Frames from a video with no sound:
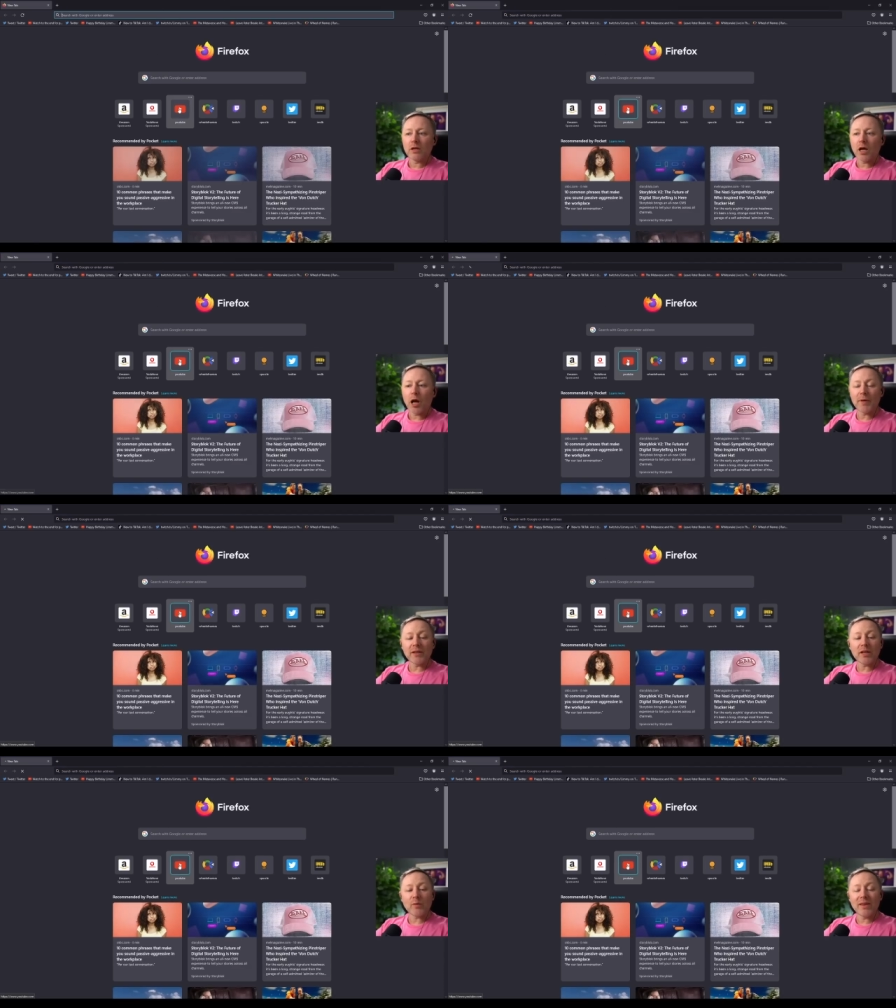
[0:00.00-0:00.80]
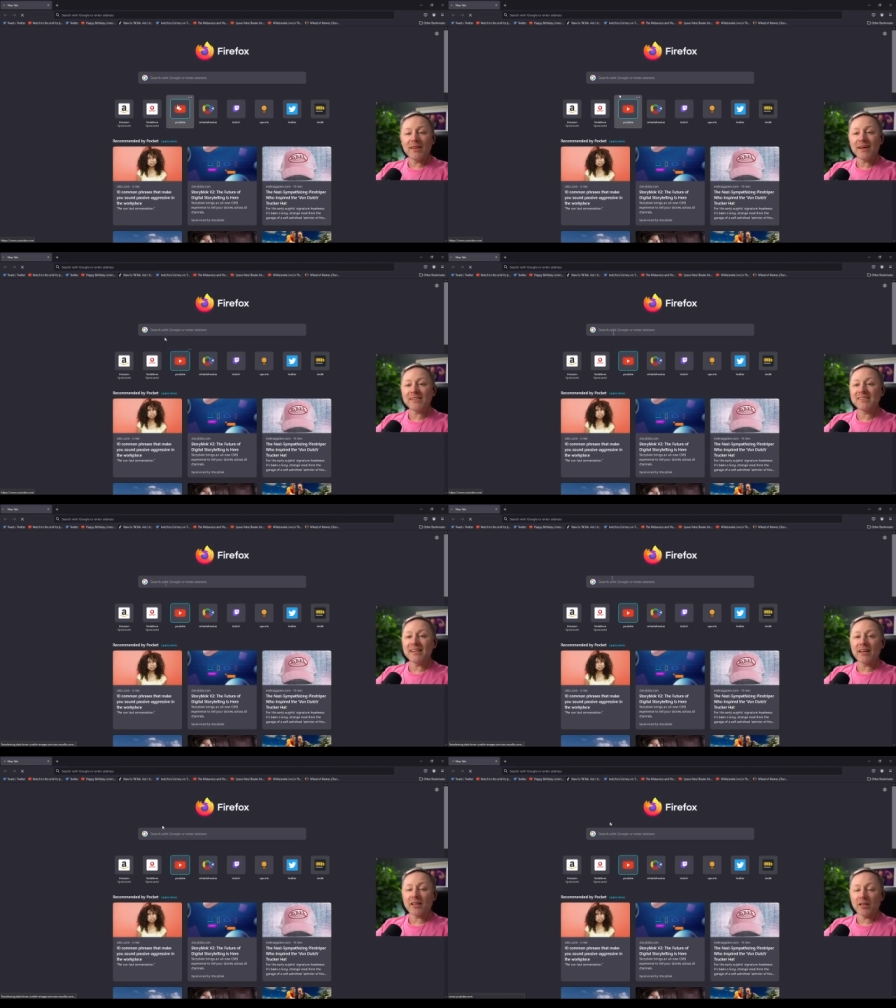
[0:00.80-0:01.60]
A bit like when Nasty
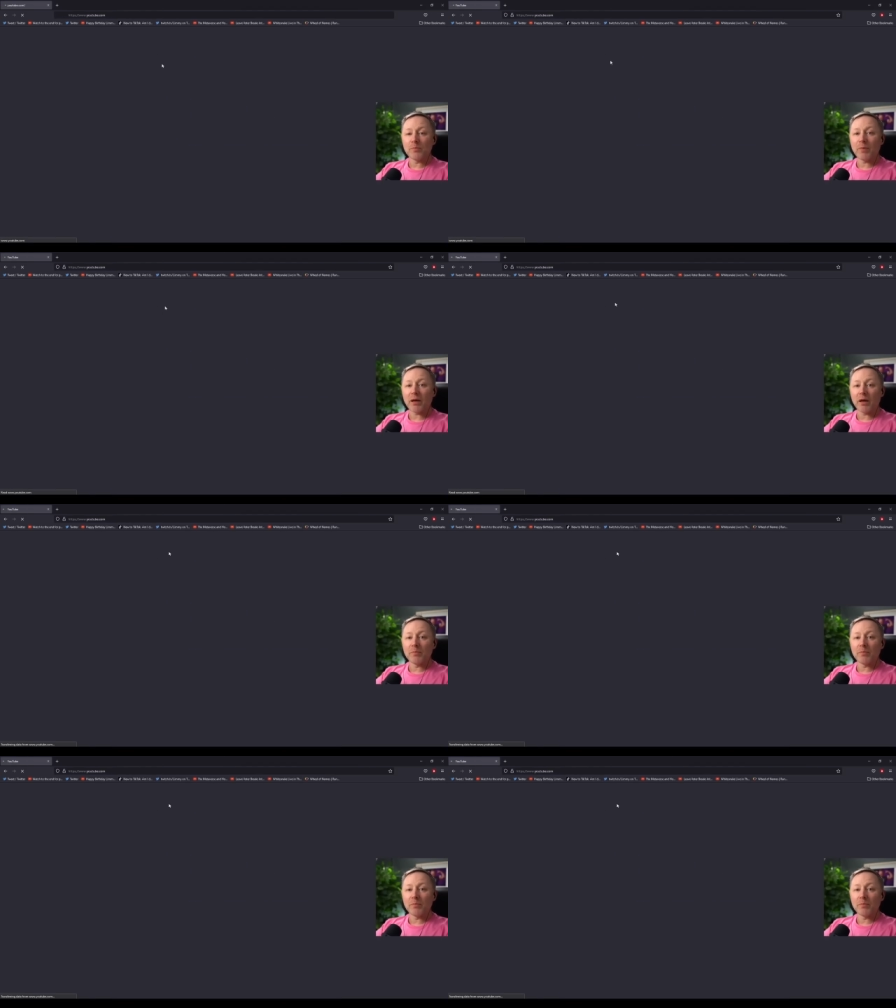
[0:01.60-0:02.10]
Nick and the Big and